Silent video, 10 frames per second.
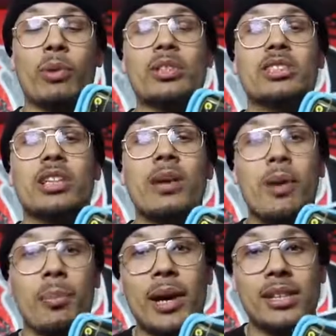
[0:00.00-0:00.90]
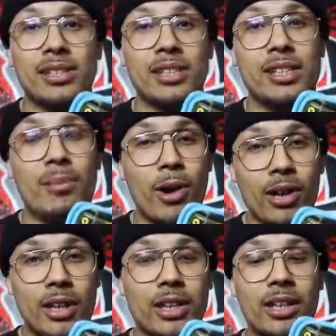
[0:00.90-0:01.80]
but we're just talking about prices in the
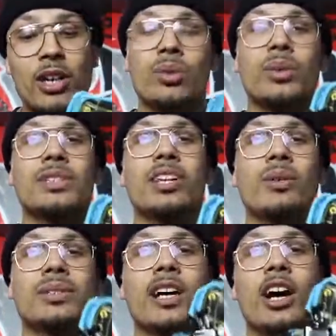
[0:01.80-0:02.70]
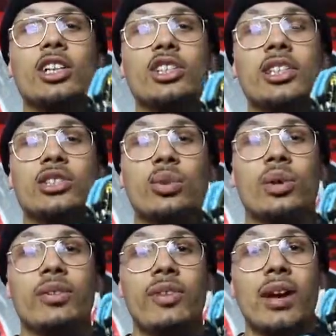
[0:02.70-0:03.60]
market. Retail was one hundred
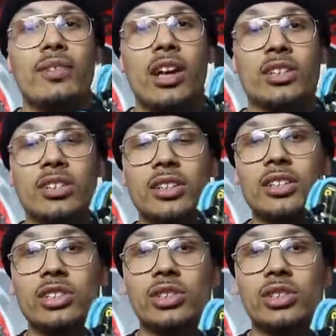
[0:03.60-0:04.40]
twenty-five dollars on this